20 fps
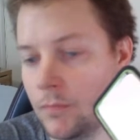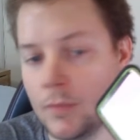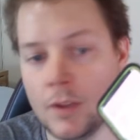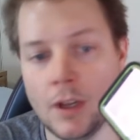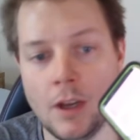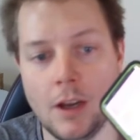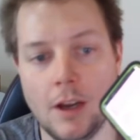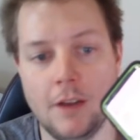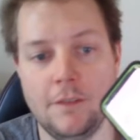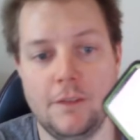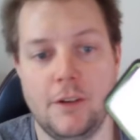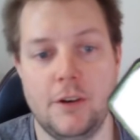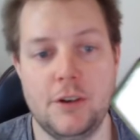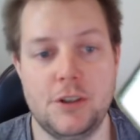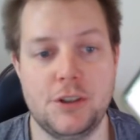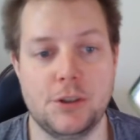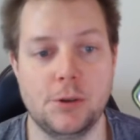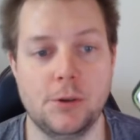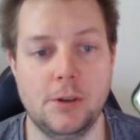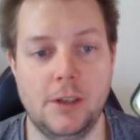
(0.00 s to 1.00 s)
And very
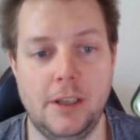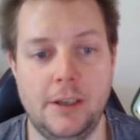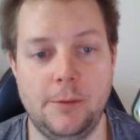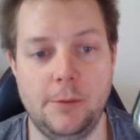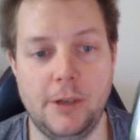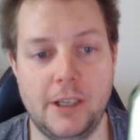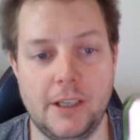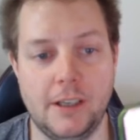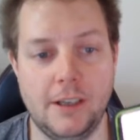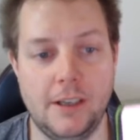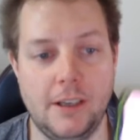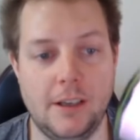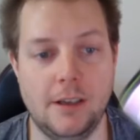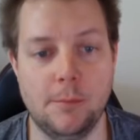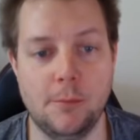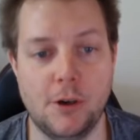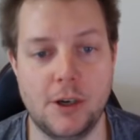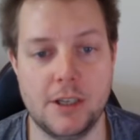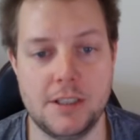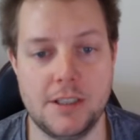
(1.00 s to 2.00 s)
shortly, we can hear
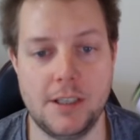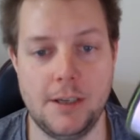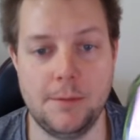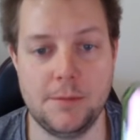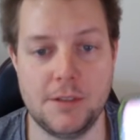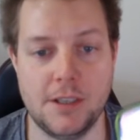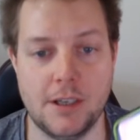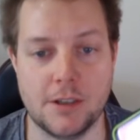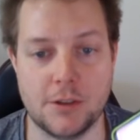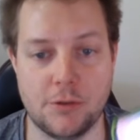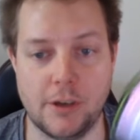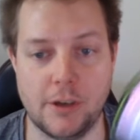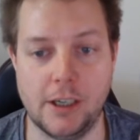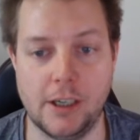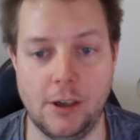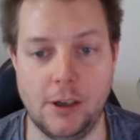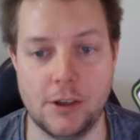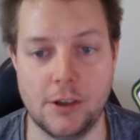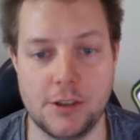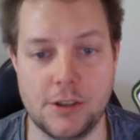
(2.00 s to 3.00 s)
my Samsung's ring
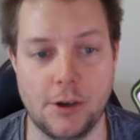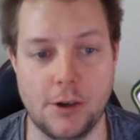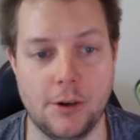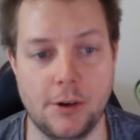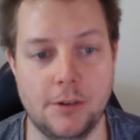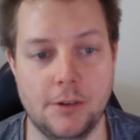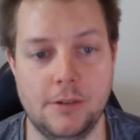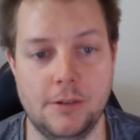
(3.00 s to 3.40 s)
alert tone.